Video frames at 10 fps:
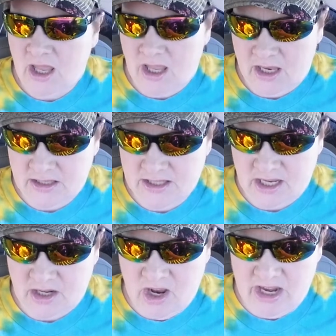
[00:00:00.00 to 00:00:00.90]
And,
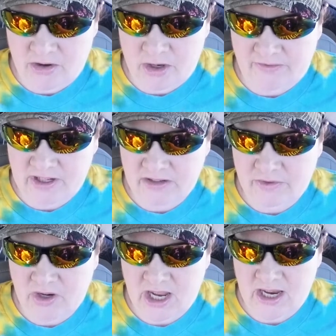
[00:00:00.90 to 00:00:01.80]
you know, I don't know if any of
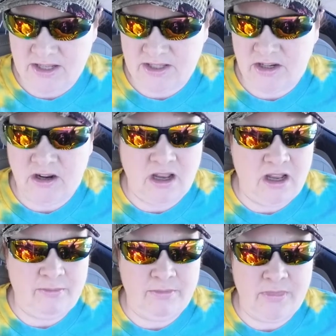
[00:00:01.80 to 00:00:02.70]
you guys,
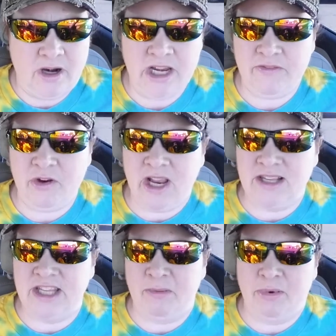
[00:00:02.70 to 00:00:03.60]
um, are any of you
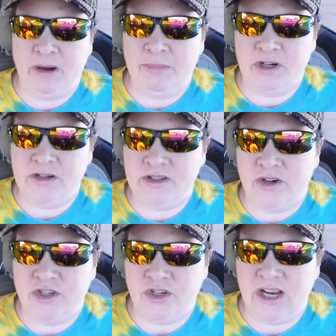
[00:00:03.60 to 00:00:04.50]
guys like preppers
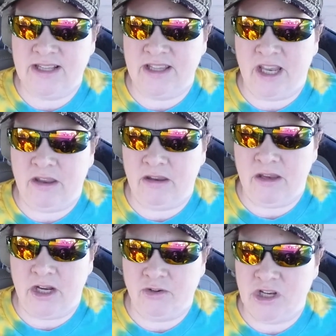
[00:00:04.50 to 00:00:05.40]
or do you guys
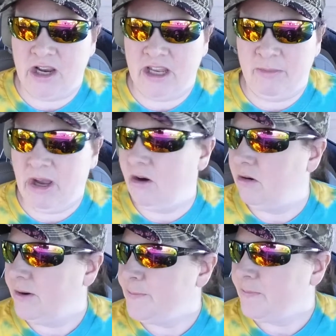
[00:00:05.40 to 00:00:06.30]
like, you know, talking about